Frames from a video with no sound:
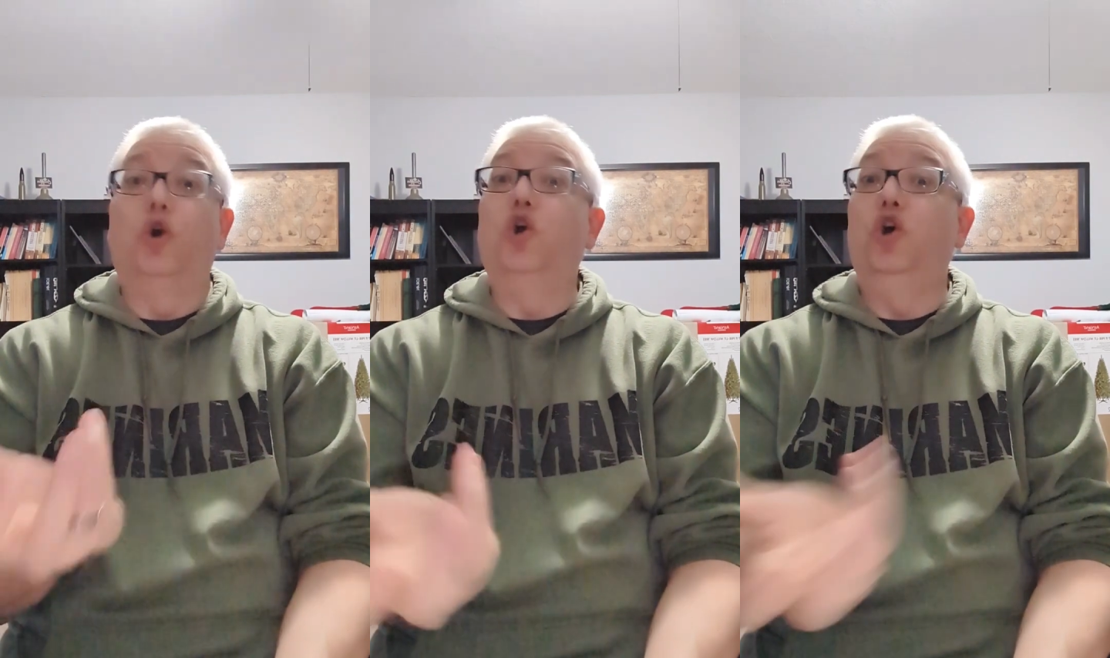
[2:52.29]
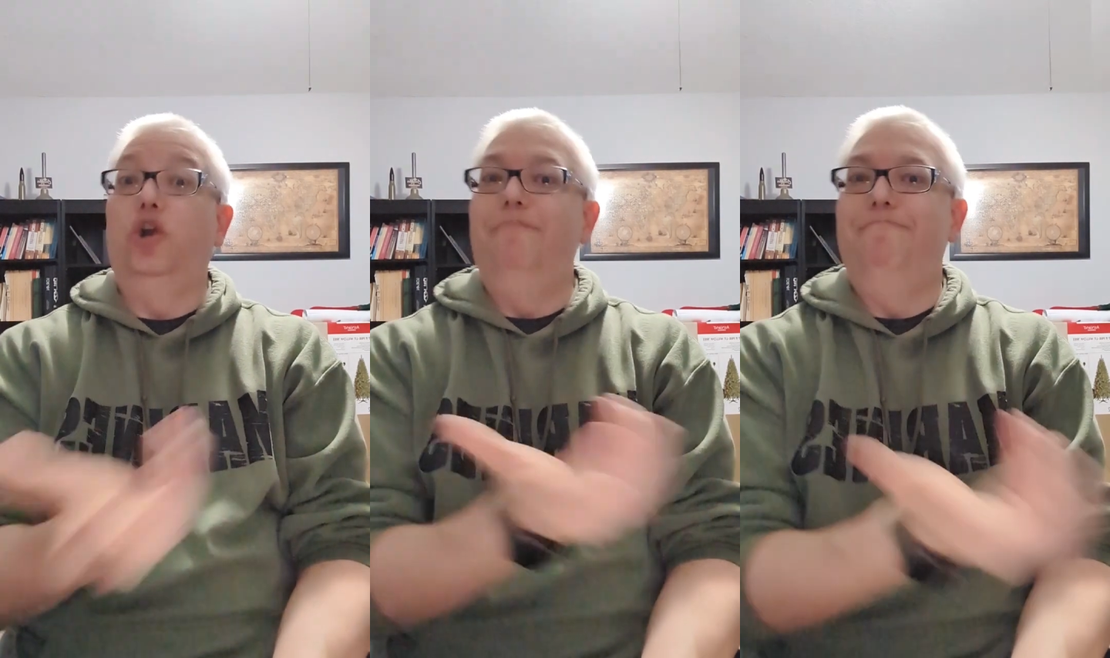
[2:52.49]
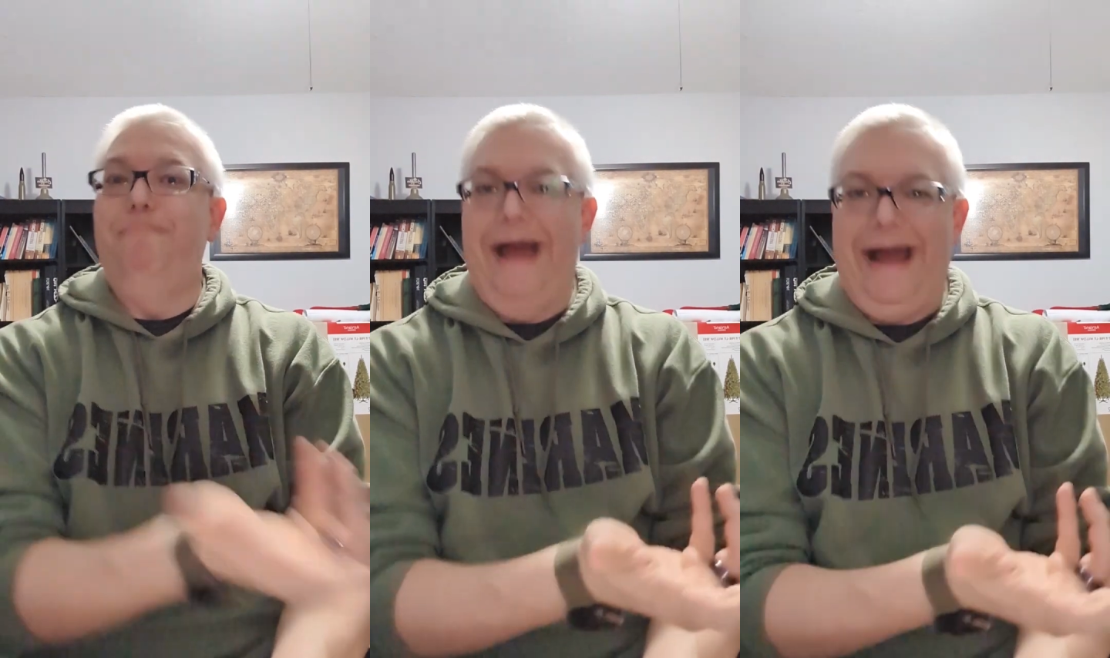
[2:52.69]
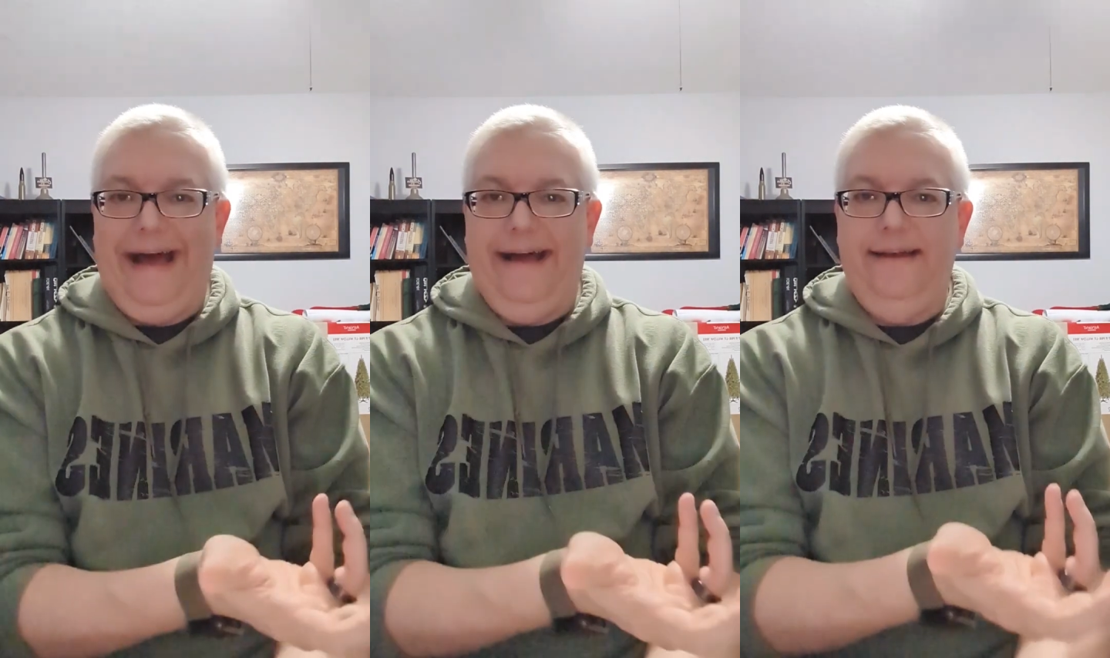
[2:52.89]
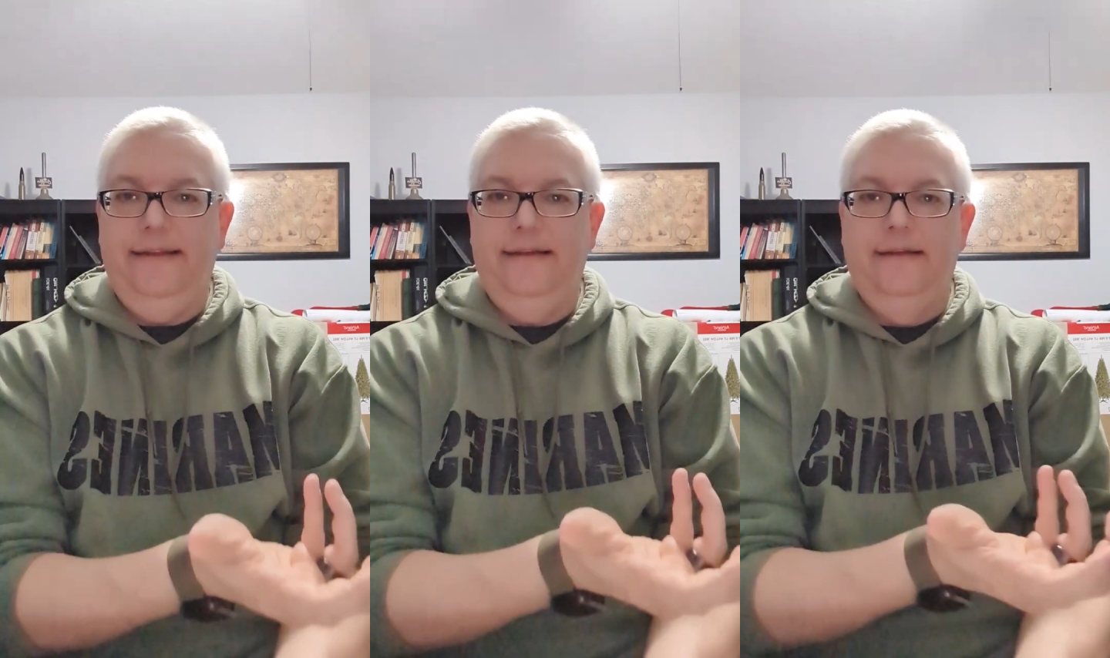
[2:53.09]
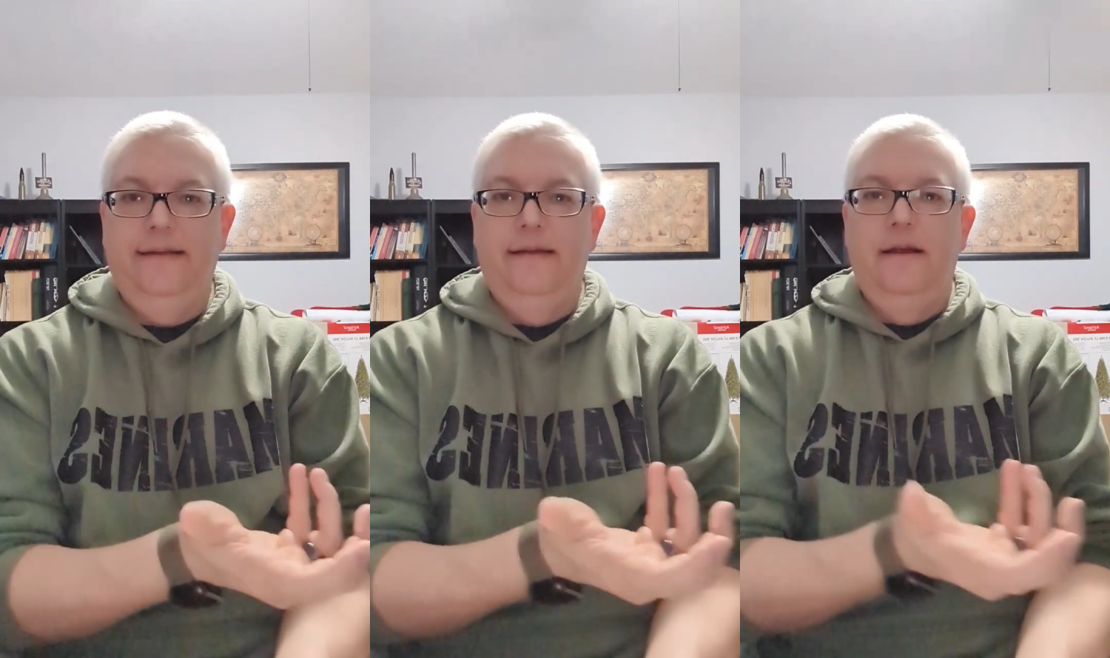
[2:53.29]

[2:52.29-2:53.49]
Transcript: or good and bad,